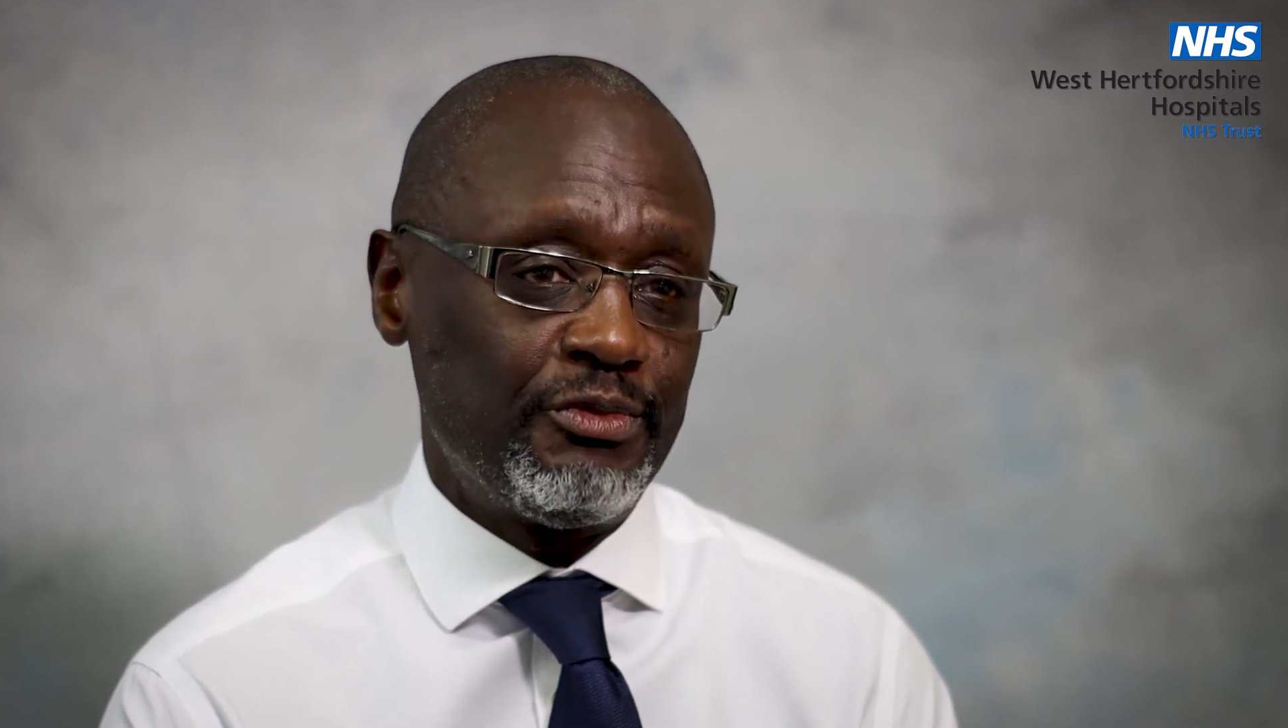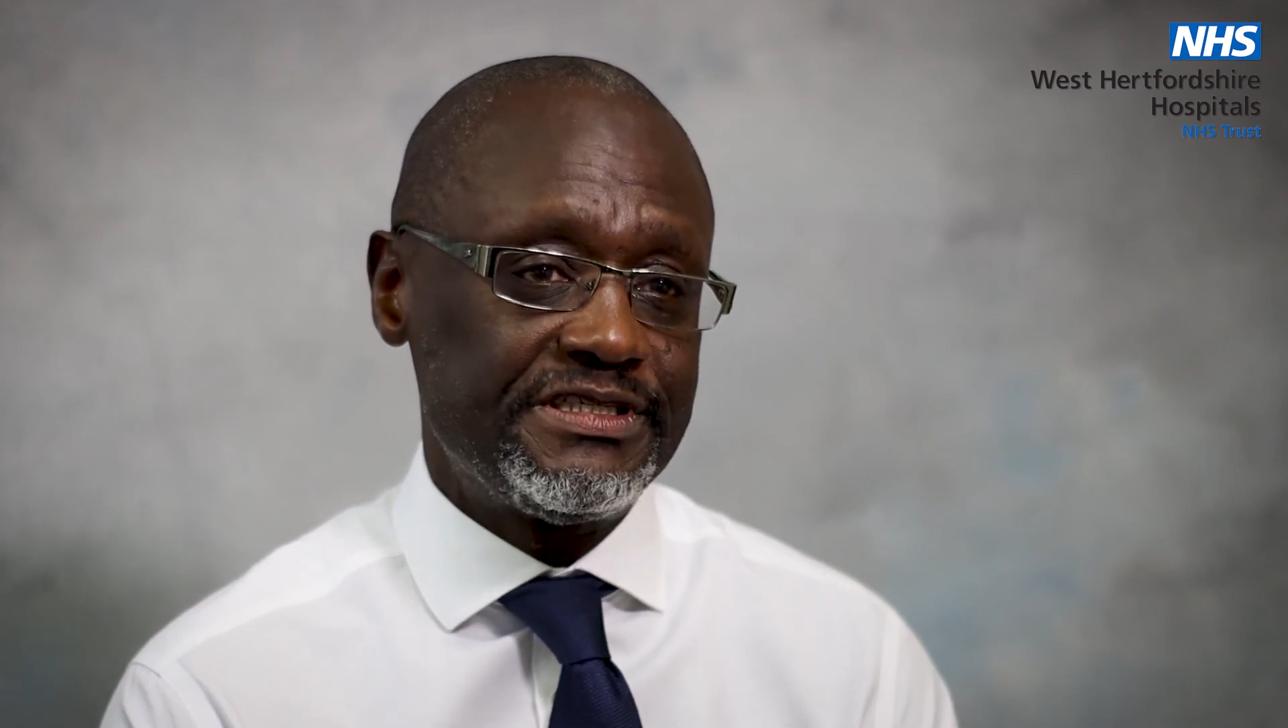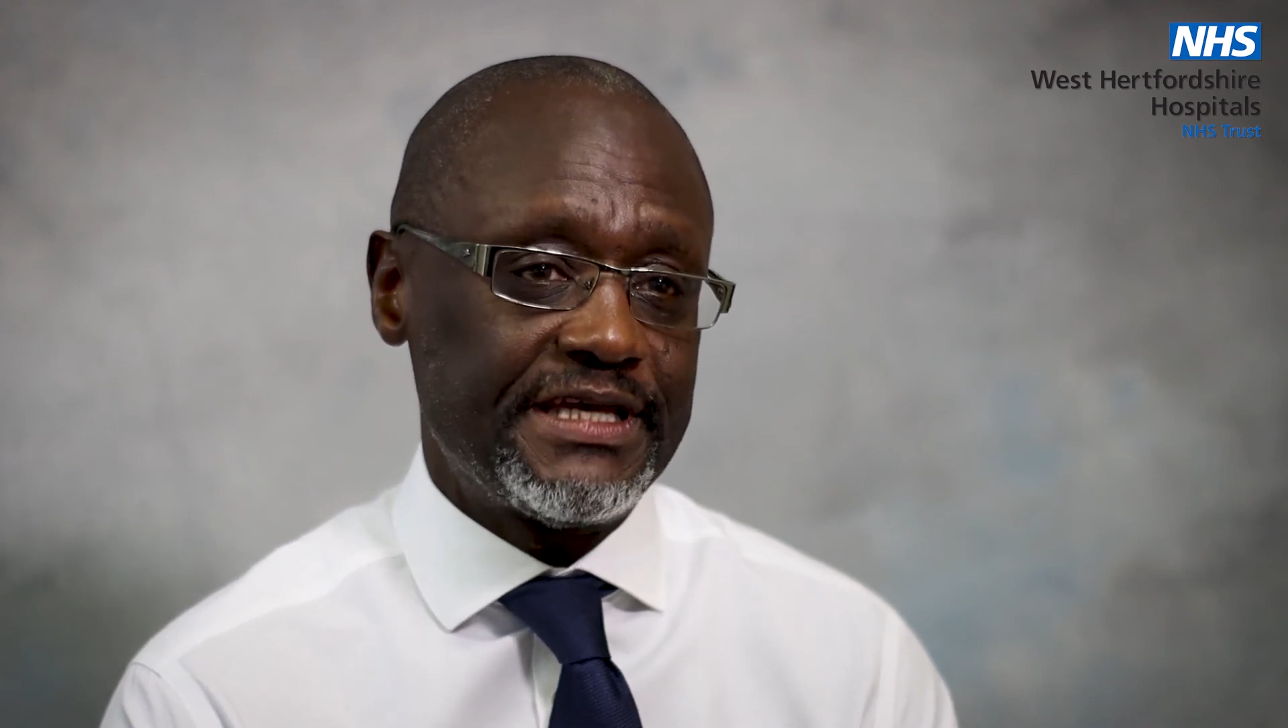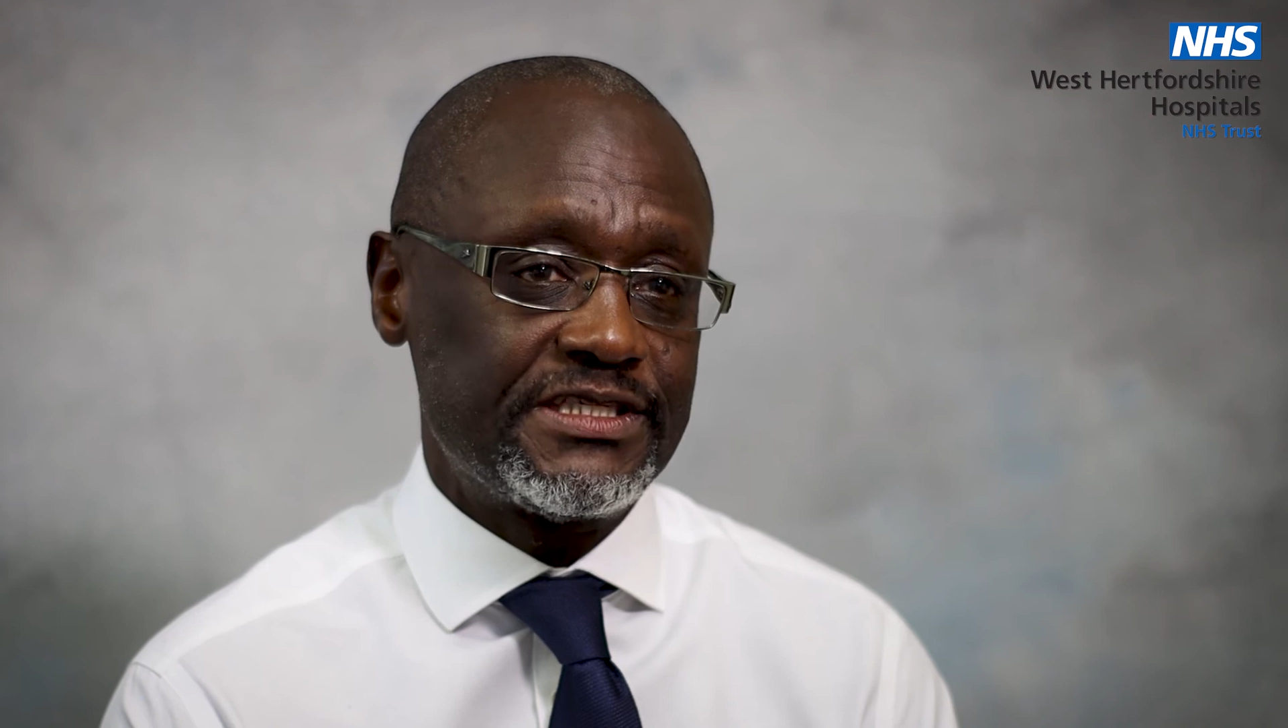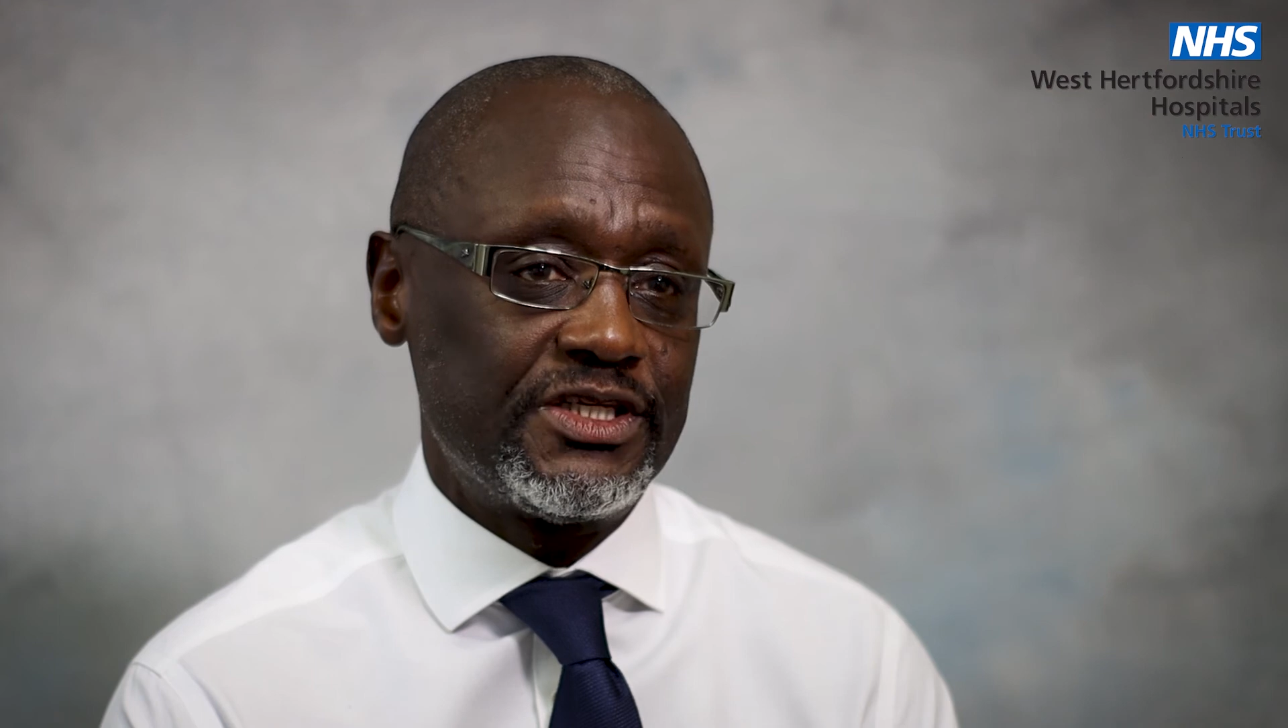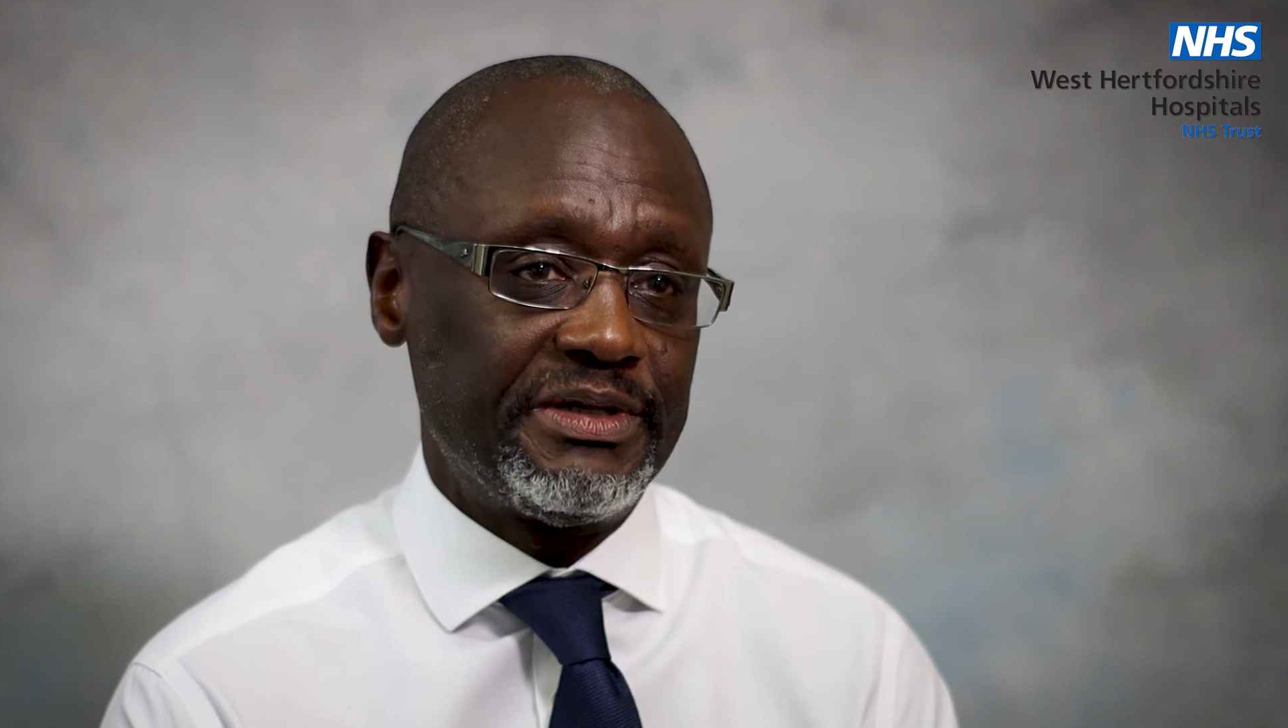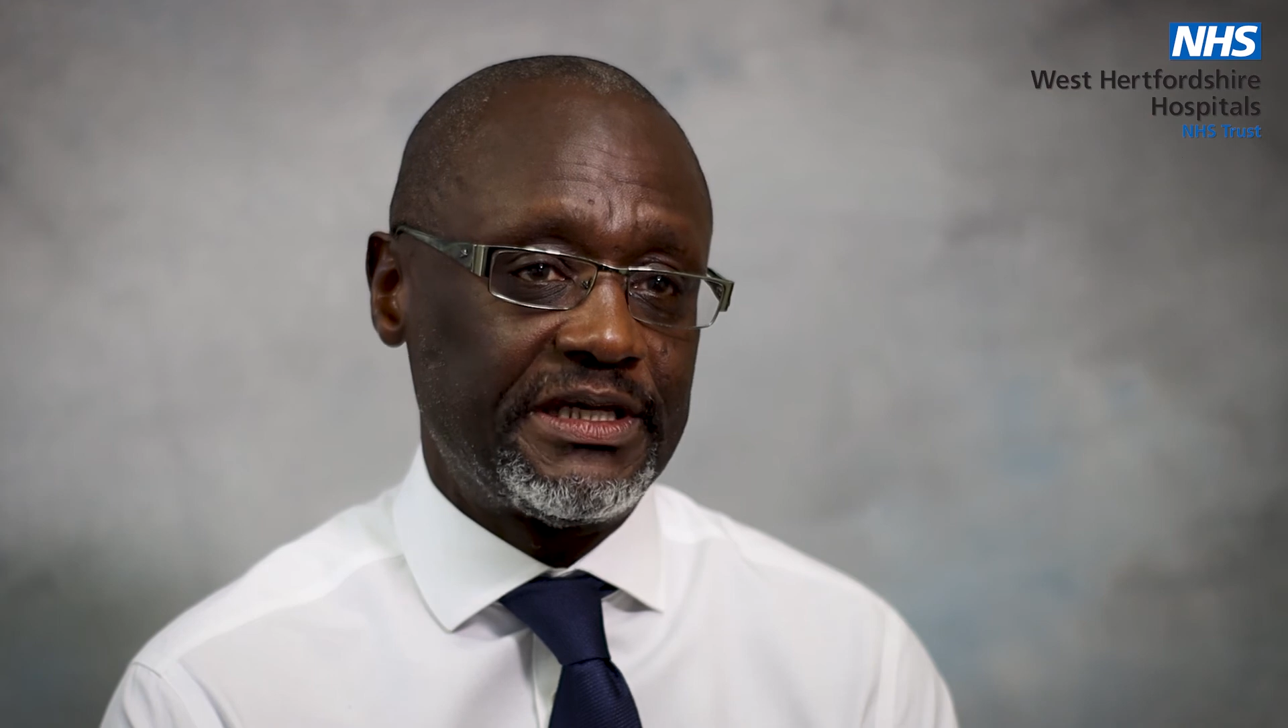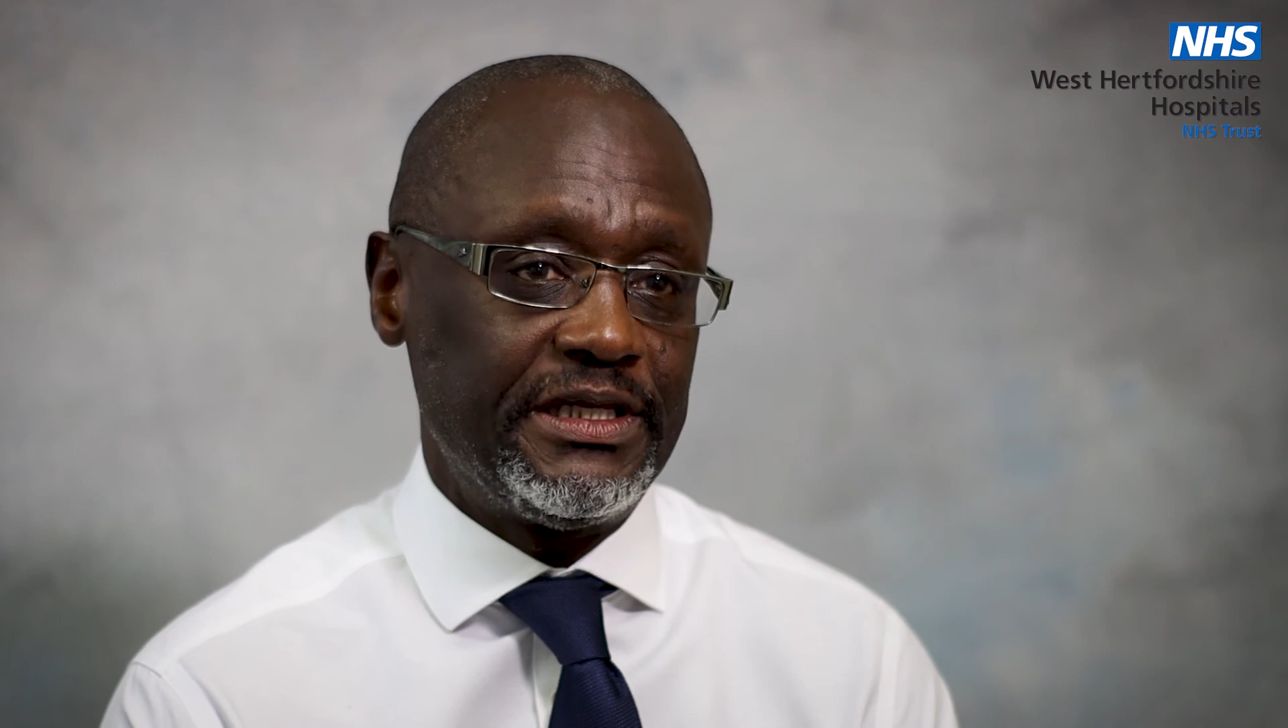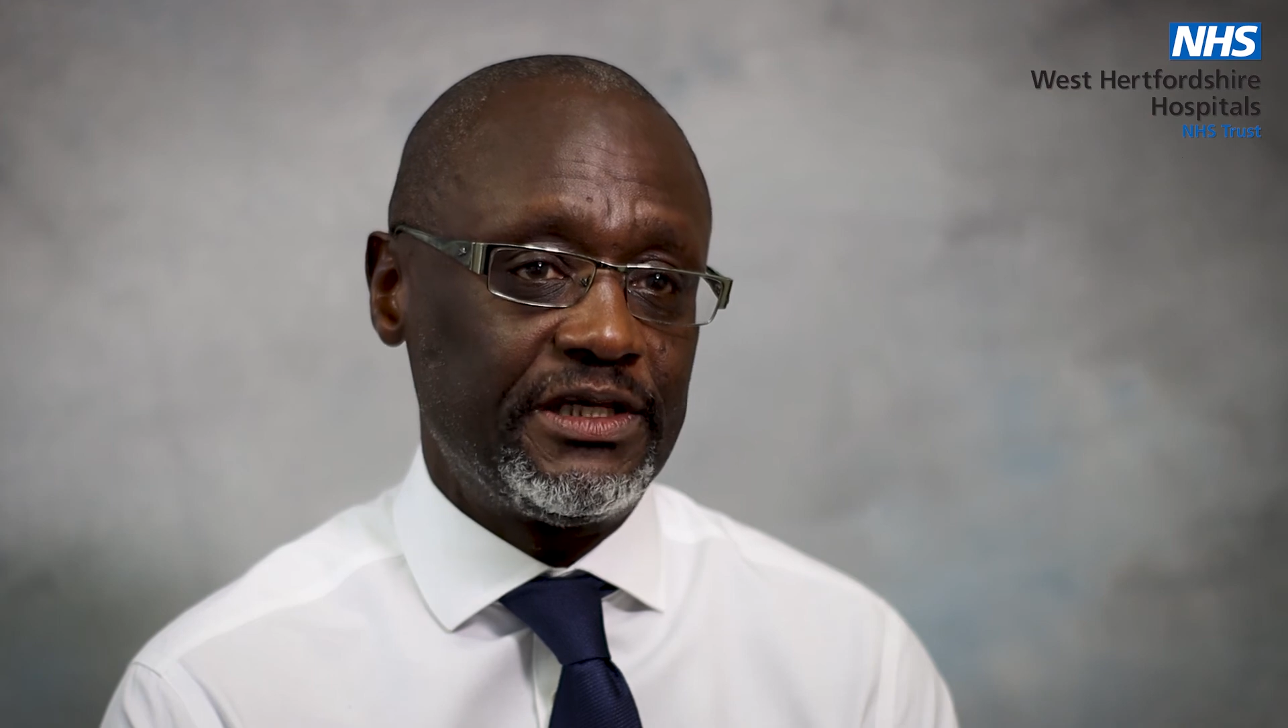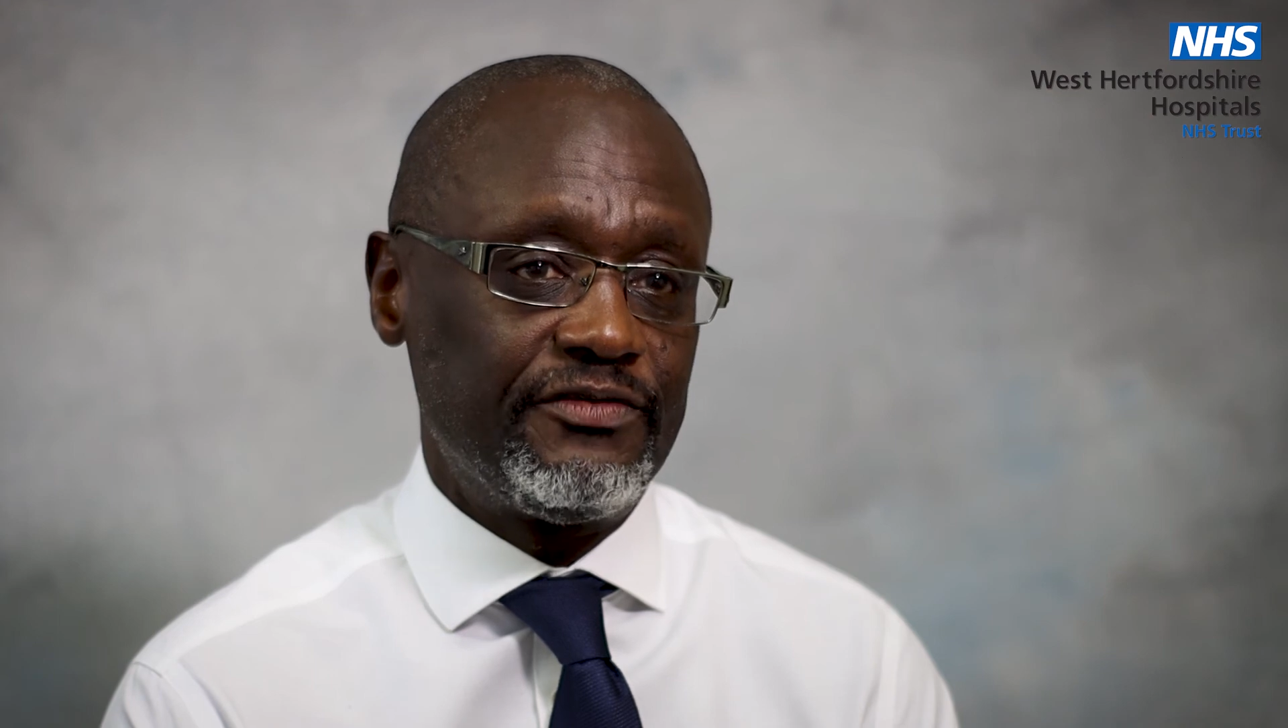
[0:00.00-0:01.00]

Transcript: we set at the beginning